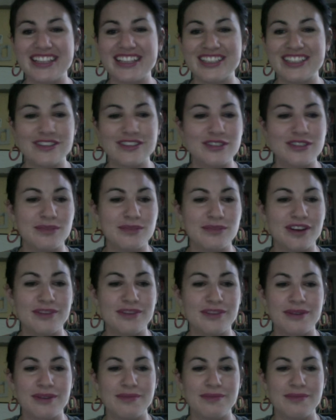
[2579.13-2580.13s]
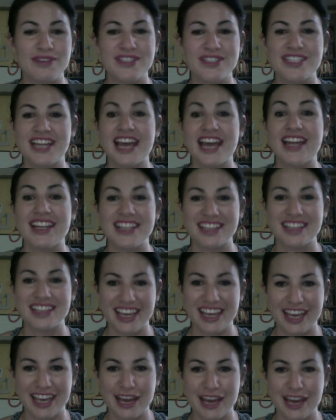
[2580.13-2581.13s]
also part of my personality.
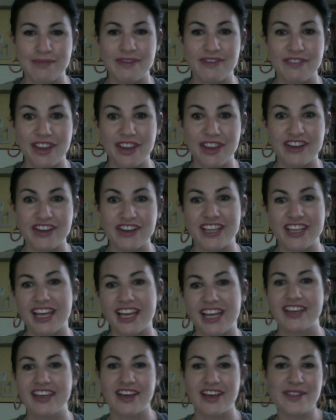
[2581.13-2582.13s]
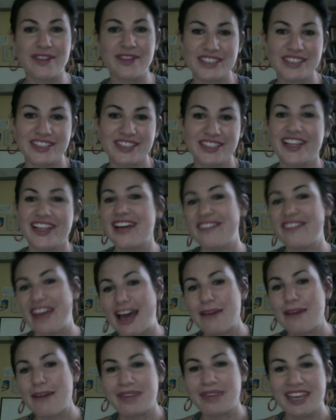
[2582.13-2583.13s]
Like I'm a very like, oh, let's all have
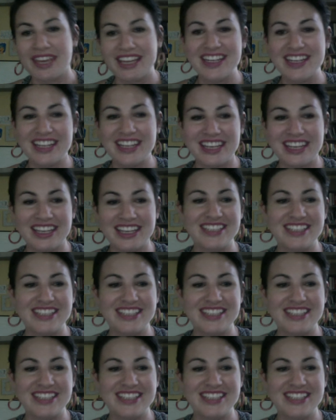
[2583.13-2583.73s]
happy endings